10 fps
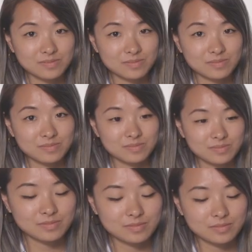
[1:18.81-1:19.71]

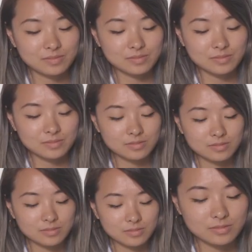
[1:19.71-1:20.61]

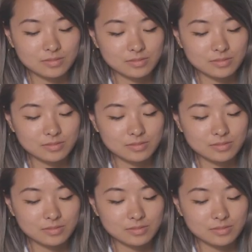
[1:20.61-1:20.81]
(silence)